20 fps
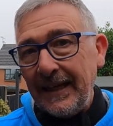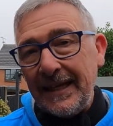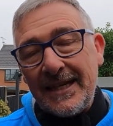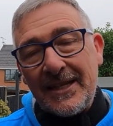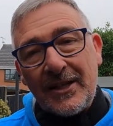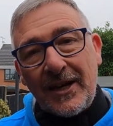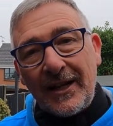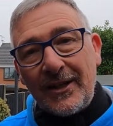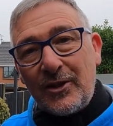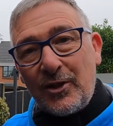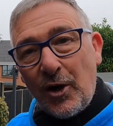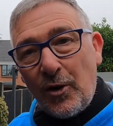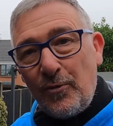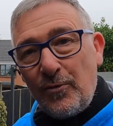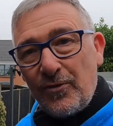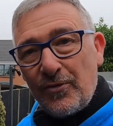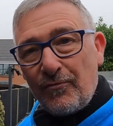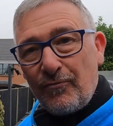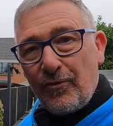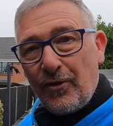is I
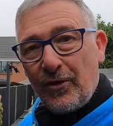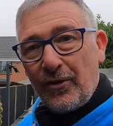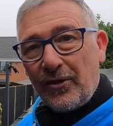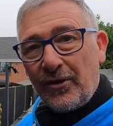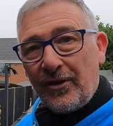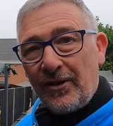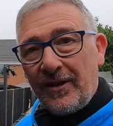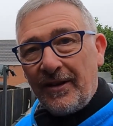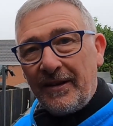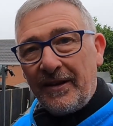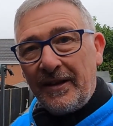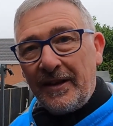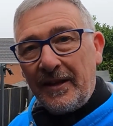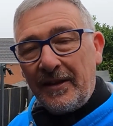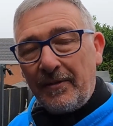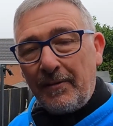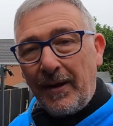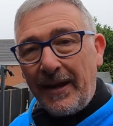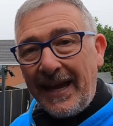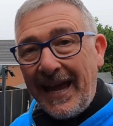don't run
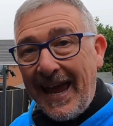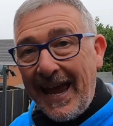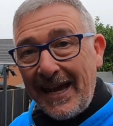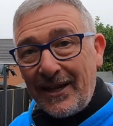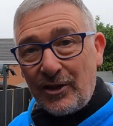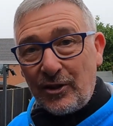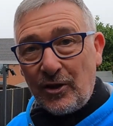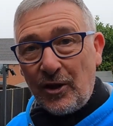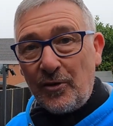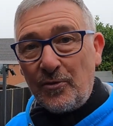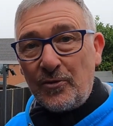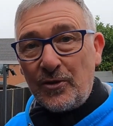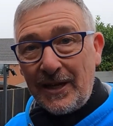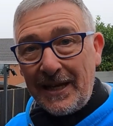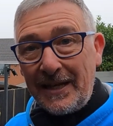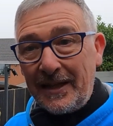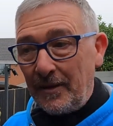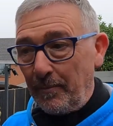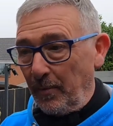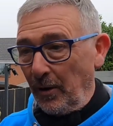the air stones
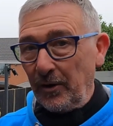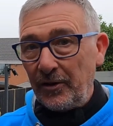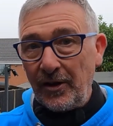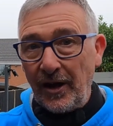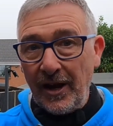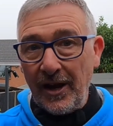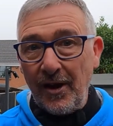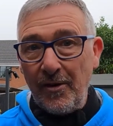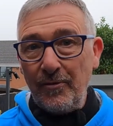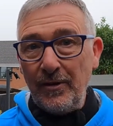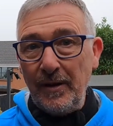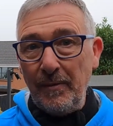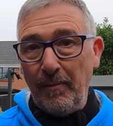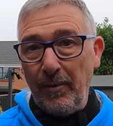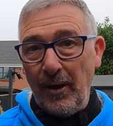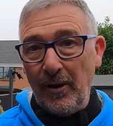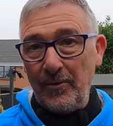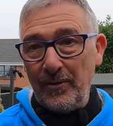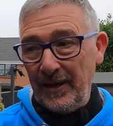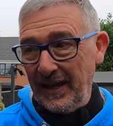in the pond. I only
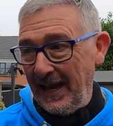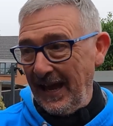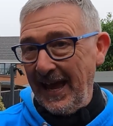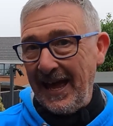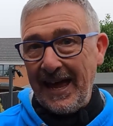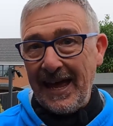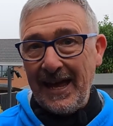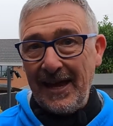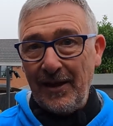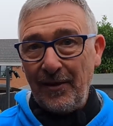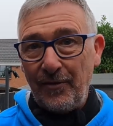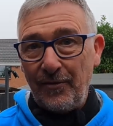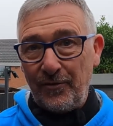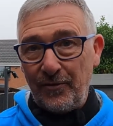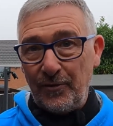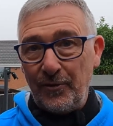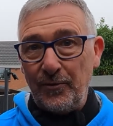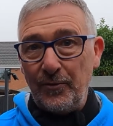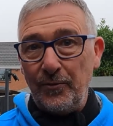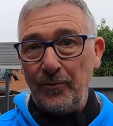blow the air
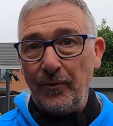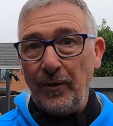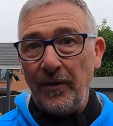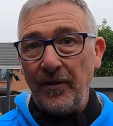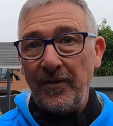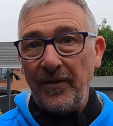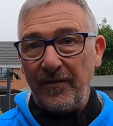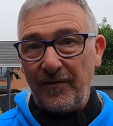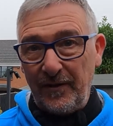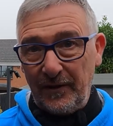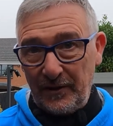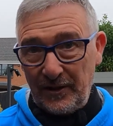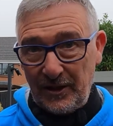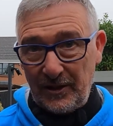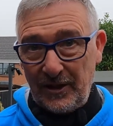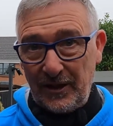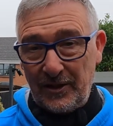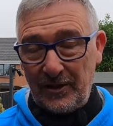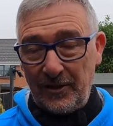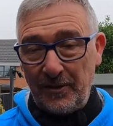through the
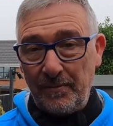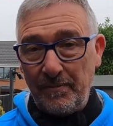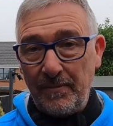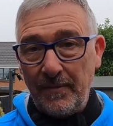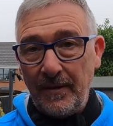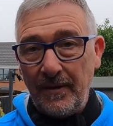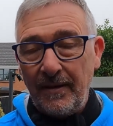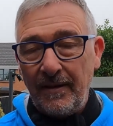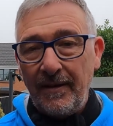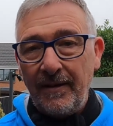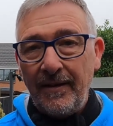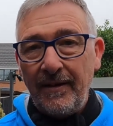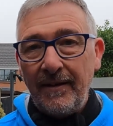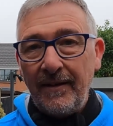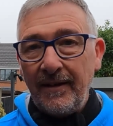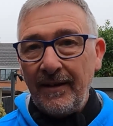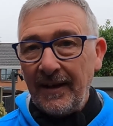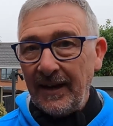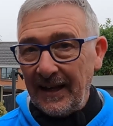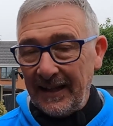filter system,
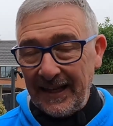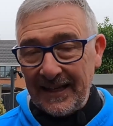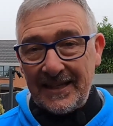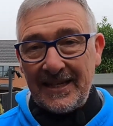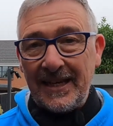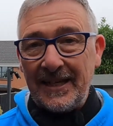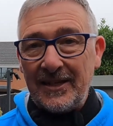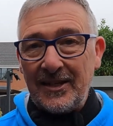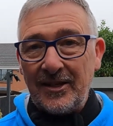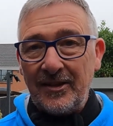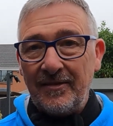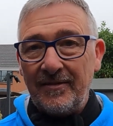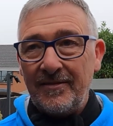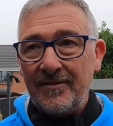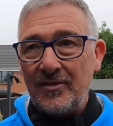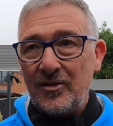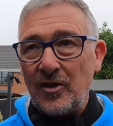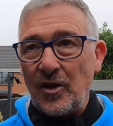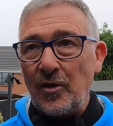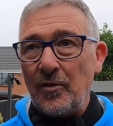and that's it.
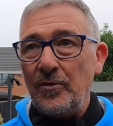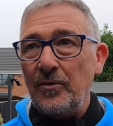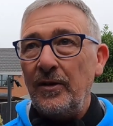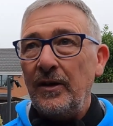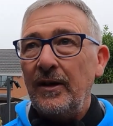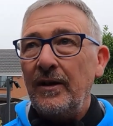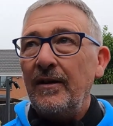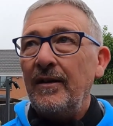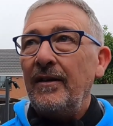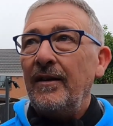So